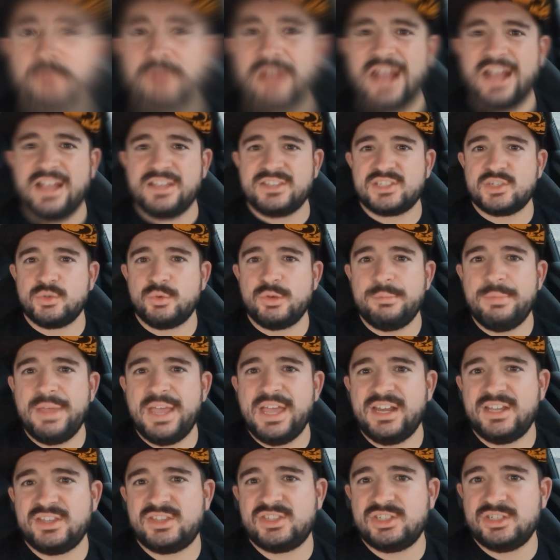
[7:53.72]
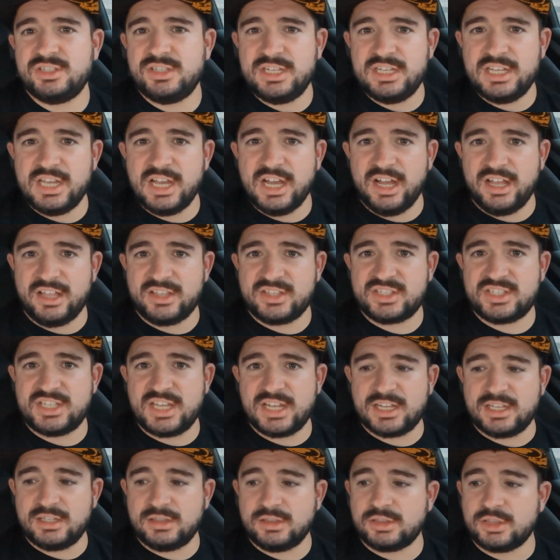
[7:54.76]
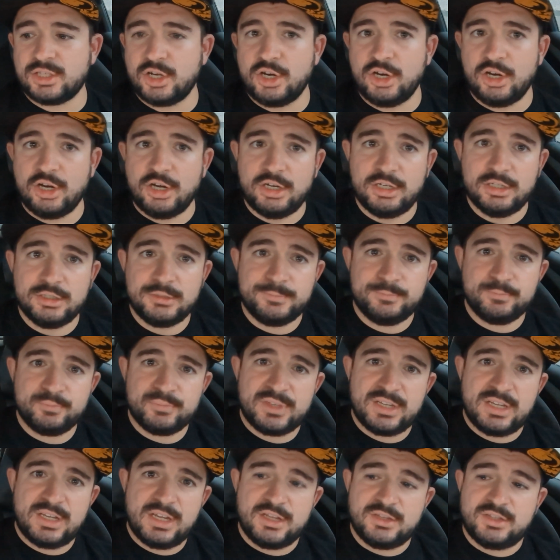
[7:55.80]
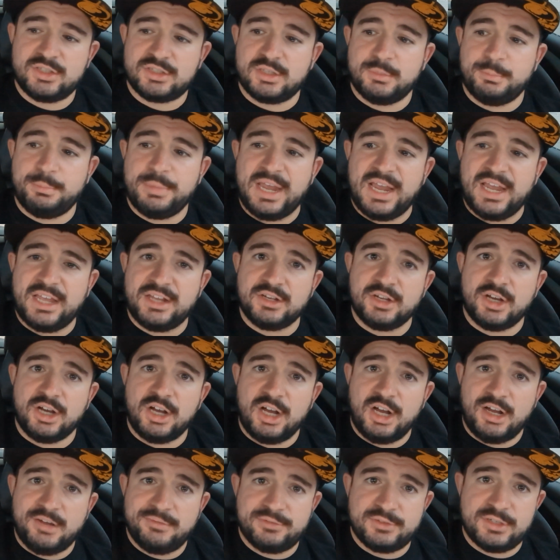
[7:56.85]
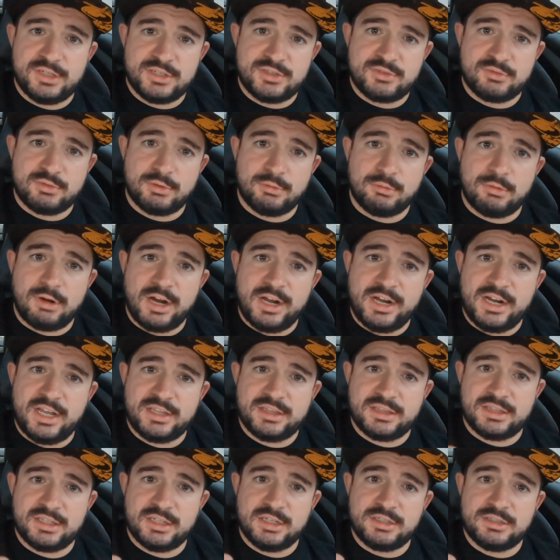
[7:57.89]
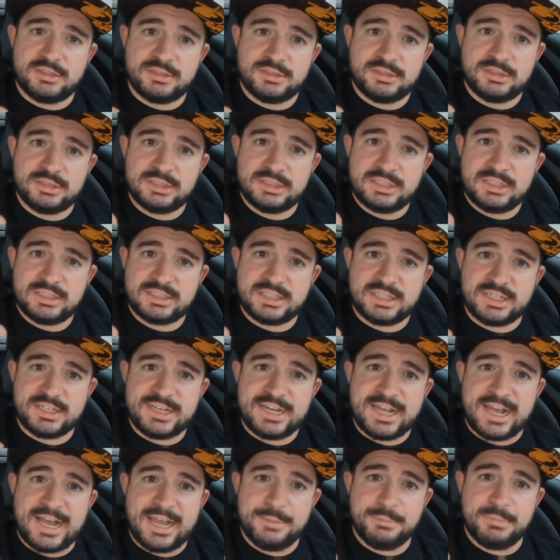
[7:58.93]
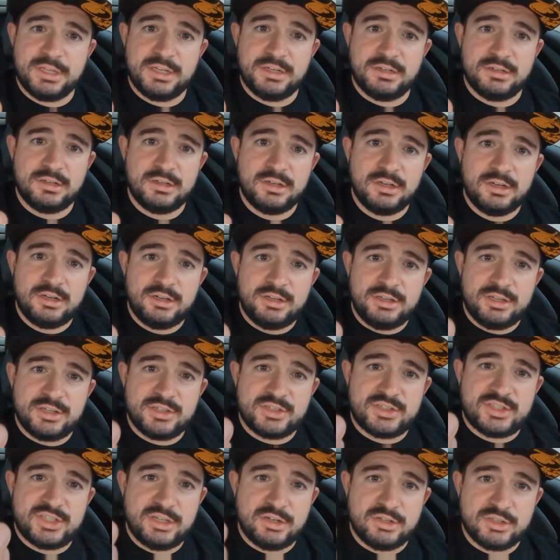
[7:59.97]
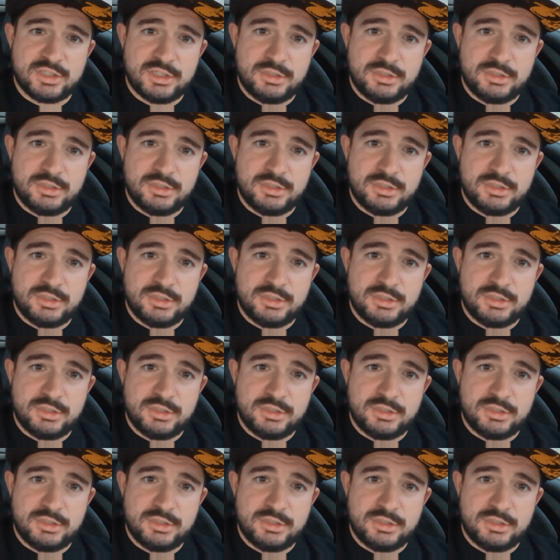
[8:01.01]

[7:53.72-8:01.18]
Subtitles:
right, so we made it to the second third. I took the band off because we're right at the diamond. You can see there's a